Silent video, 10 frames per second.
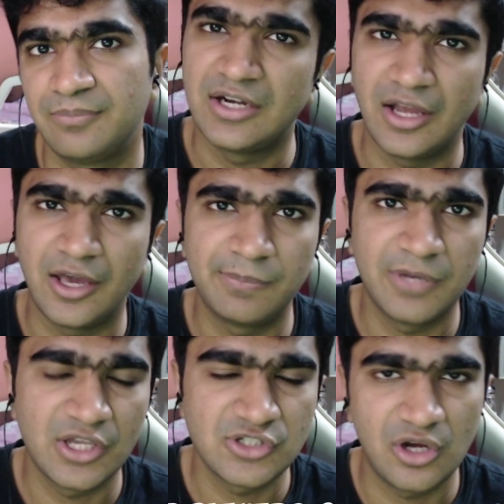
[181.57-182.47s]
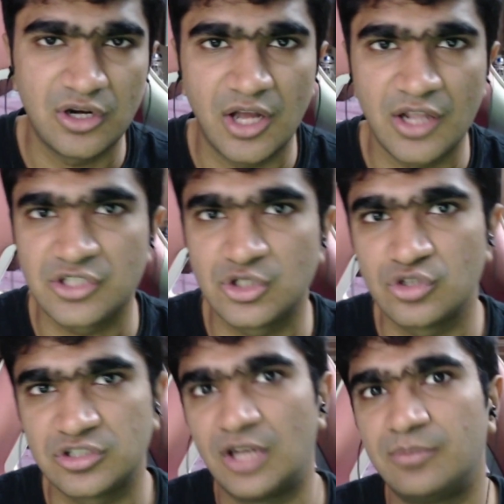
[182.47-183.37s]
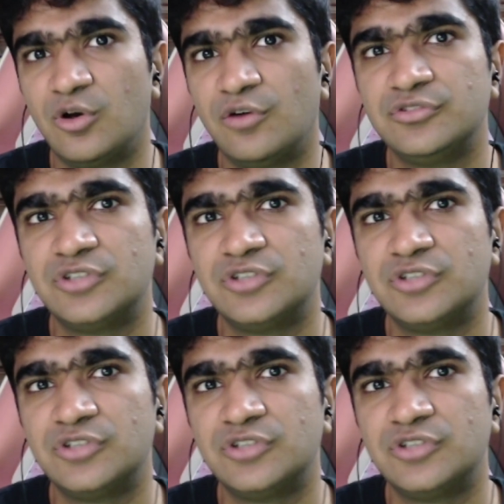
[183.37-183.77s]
Trigger players on runs, do skill moves,